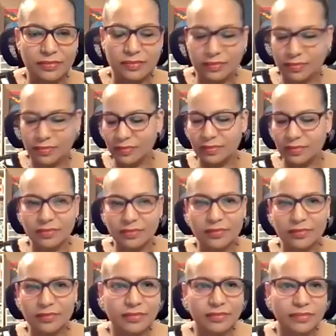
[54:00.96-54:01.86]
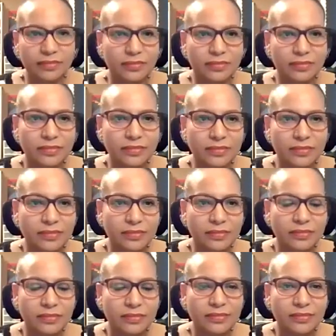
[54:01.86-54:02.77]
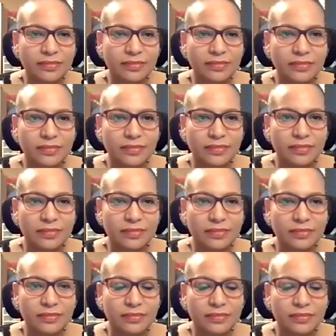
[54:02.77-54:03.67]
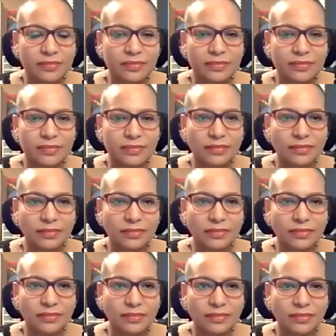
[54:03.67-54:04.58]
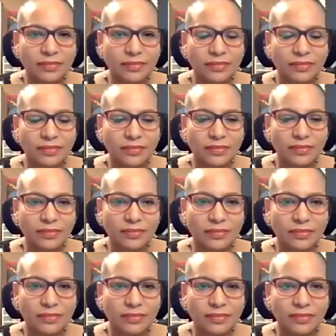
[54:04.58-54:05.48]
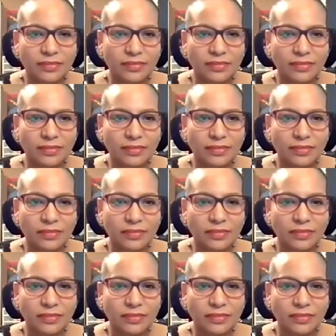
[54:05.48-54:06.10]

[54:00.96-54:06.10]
The person shown says nothing.